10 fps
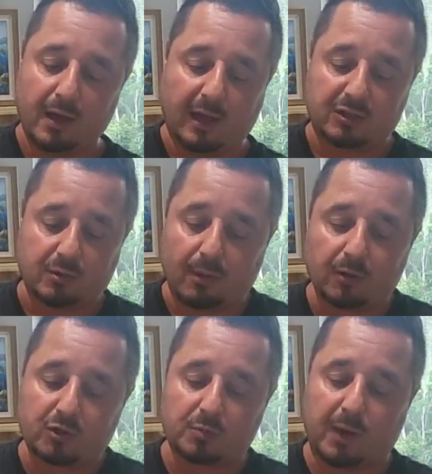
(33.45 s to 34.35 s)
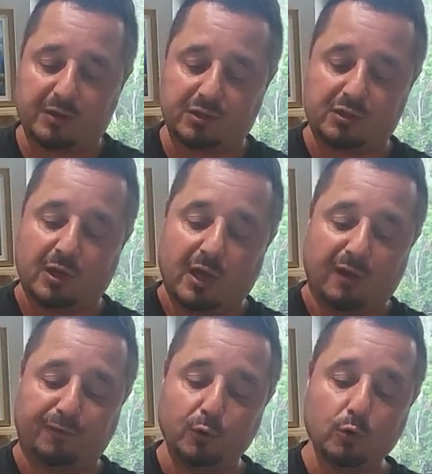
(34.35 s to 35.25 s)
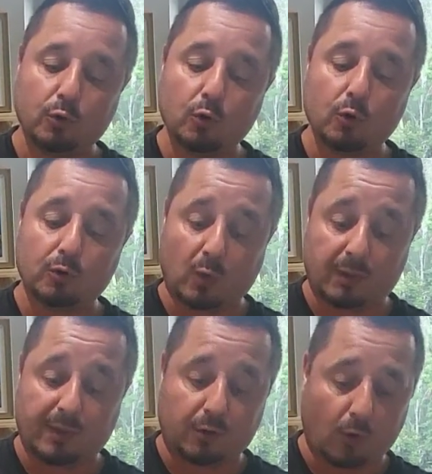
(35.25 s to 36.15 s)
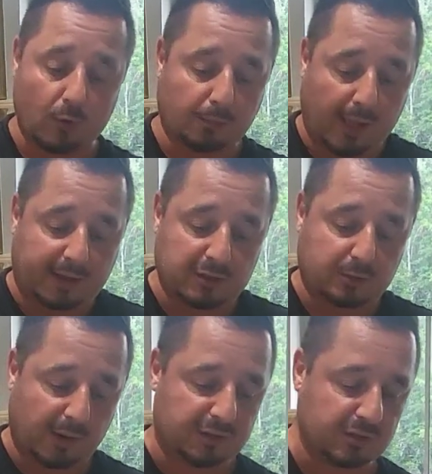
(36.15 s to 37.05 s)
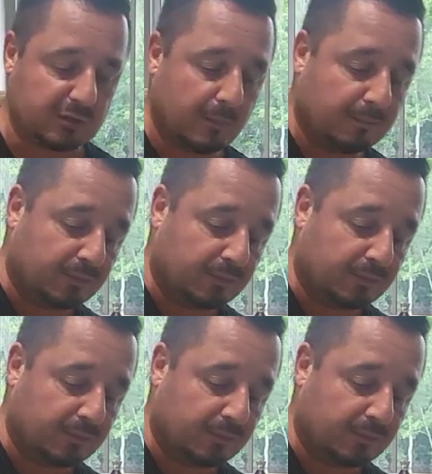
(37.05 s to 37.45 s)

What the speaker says: And some other spices. If you Google and want to make your own blackened spices,